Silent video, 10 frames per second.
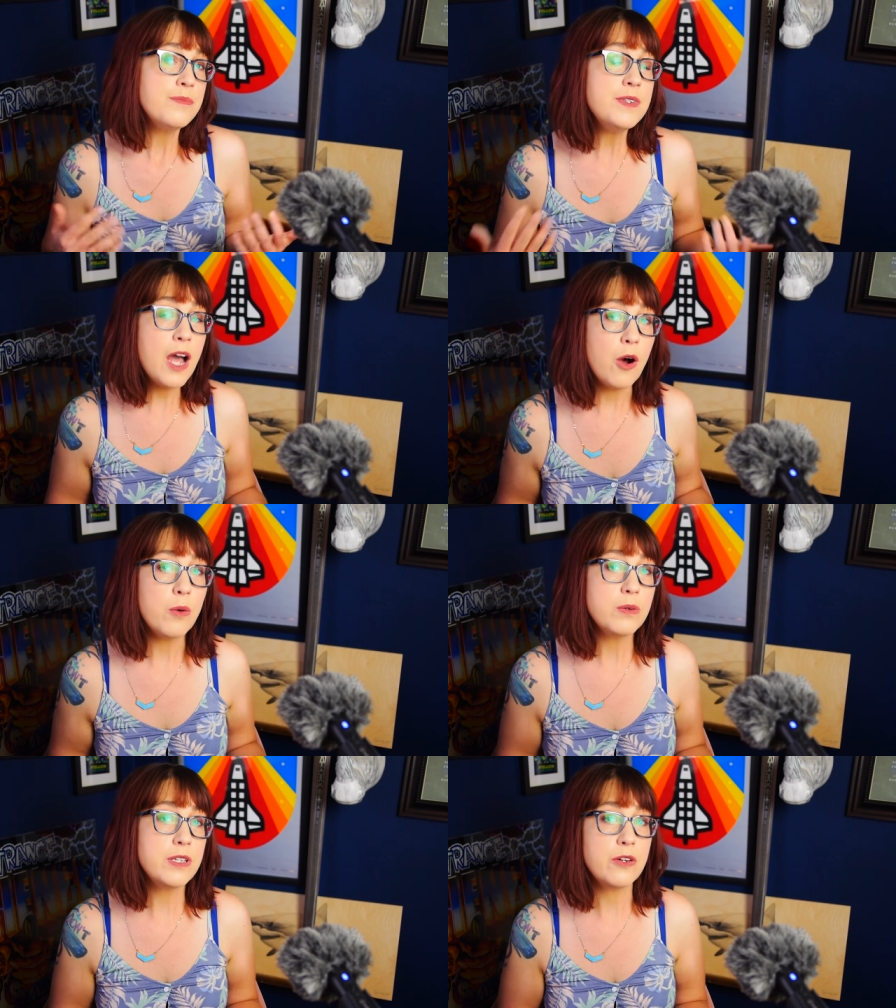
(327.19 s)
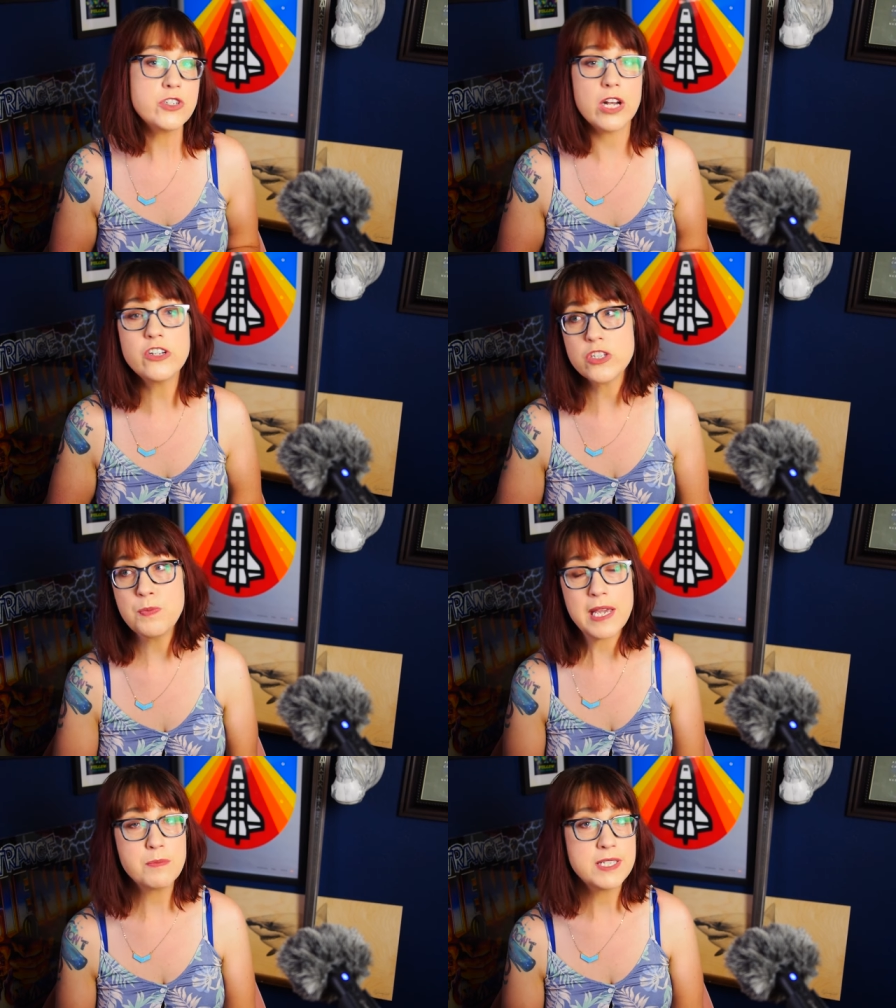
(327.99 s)
No. You know, judges
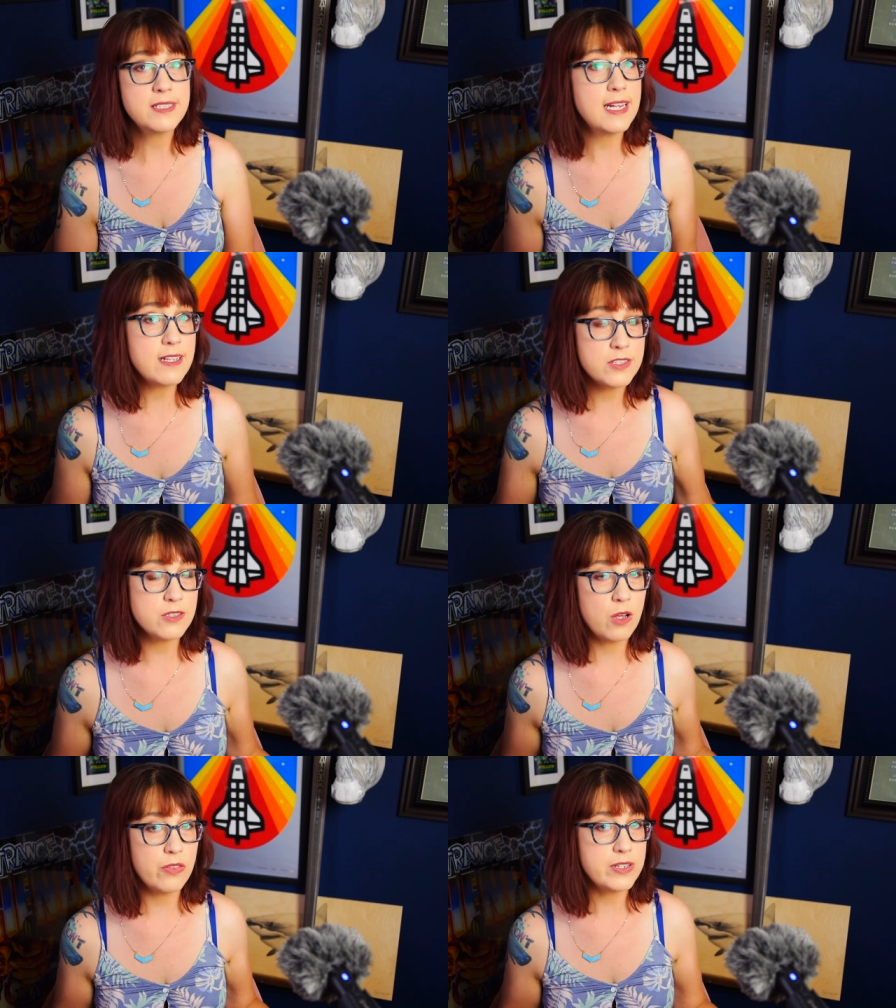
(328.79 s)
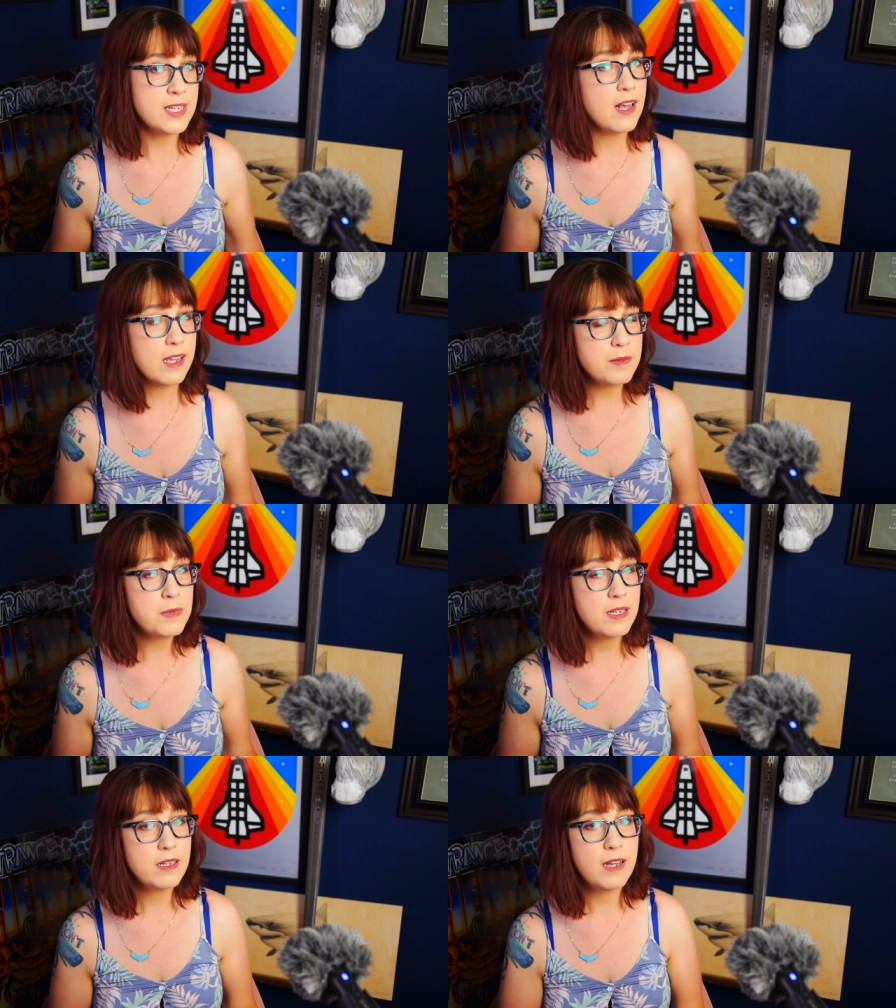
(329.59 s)
make mistakes all the time.